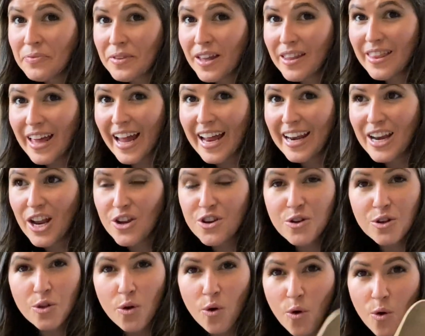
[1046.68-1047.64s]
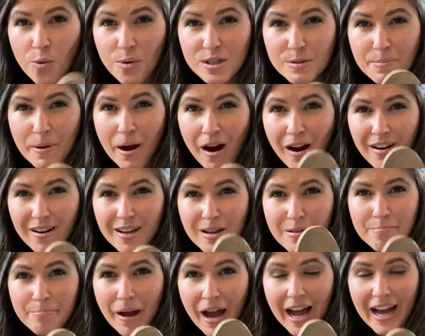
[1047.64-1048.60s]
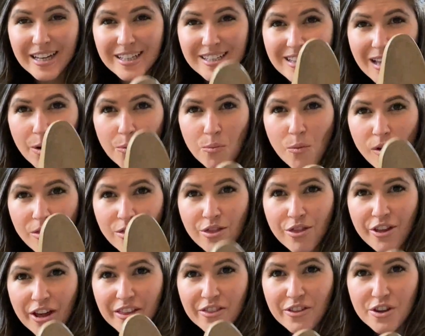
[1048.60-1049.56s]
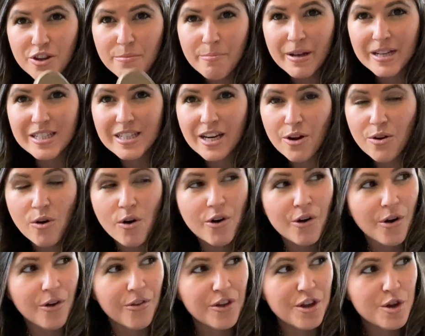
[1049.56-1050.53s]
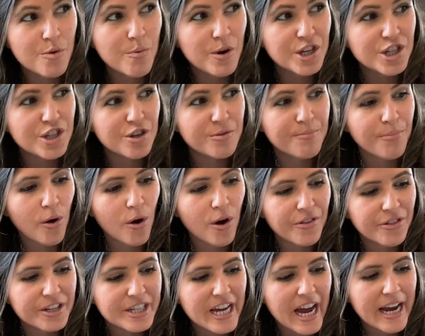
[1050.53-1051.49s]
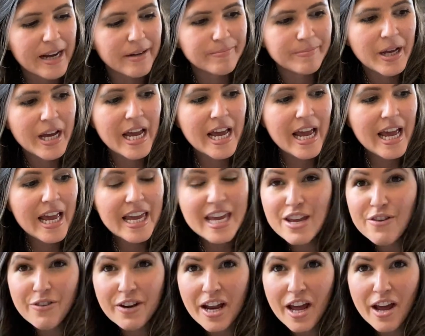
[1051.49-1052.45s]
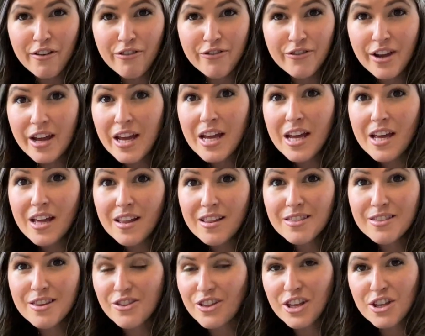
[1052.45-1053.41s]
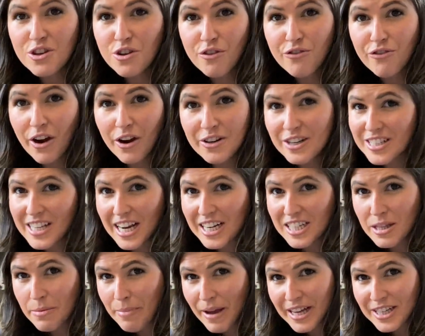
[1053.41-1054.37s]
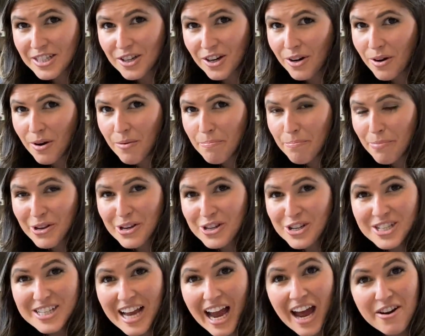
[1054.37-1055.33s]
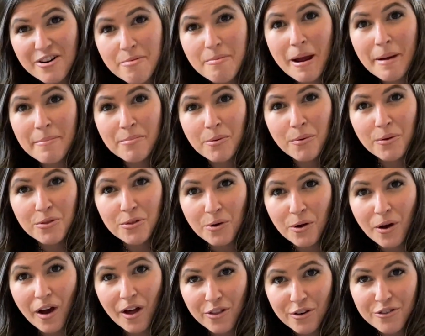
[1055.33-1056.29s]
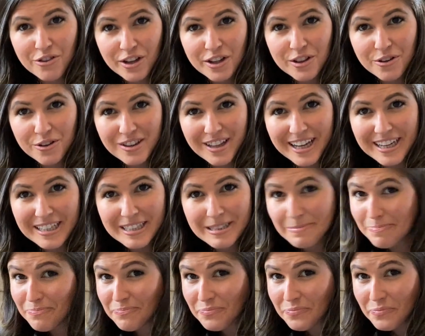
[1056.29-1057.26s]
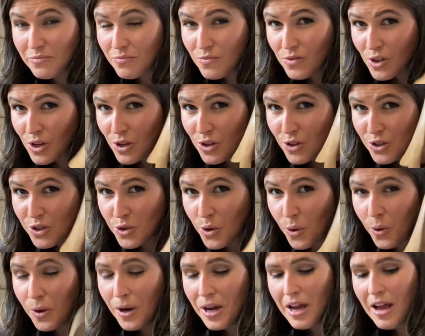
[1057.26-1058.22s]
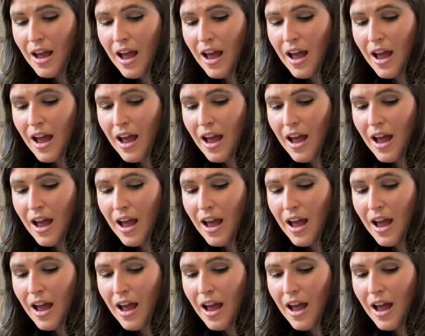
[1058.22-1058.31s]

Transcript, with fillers: then you'll always be harking back to that one thing that you missed out on or that you wish you'd bought at the time, even if the thing that you found is actually better, but you just can't remember what the other thing looked like. So